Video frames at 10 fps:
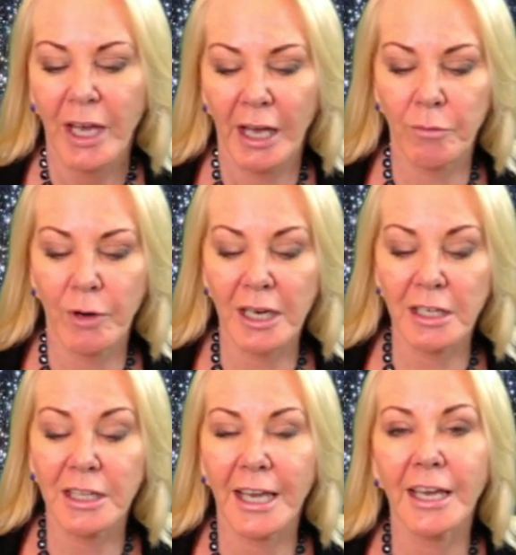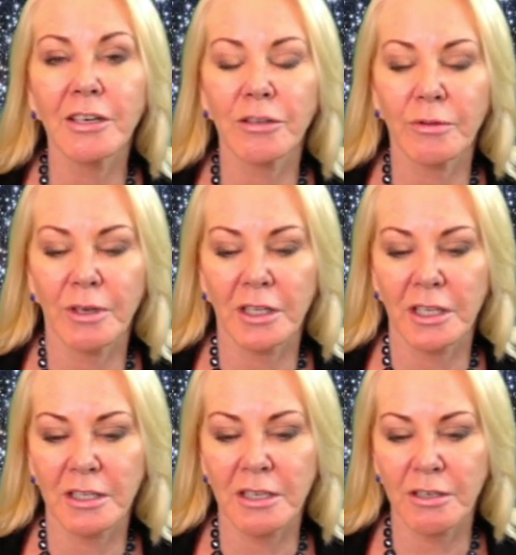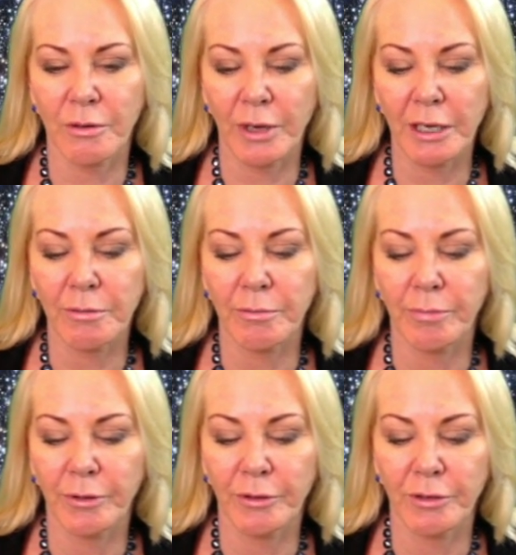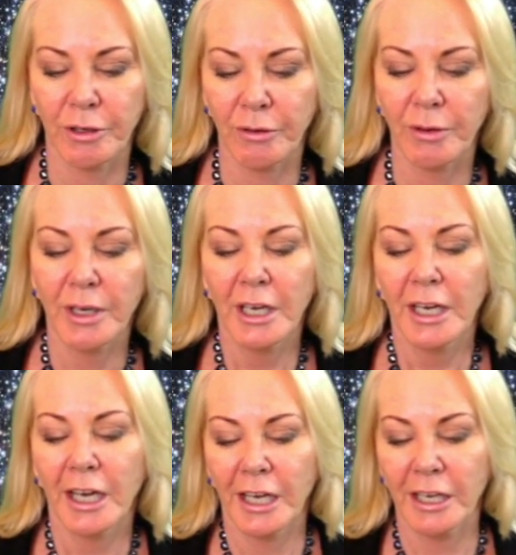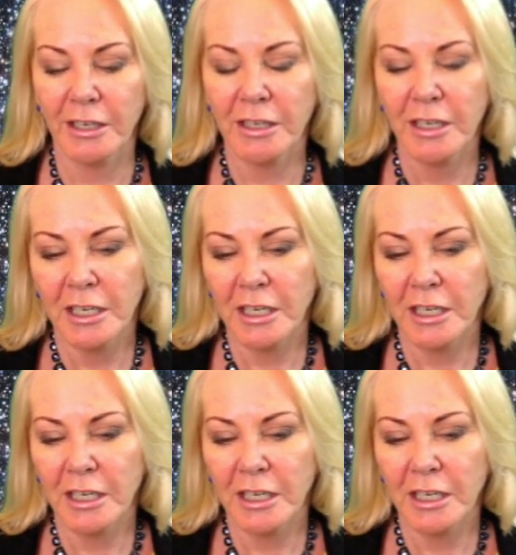And right at the end of the week, there's a square with Pluto and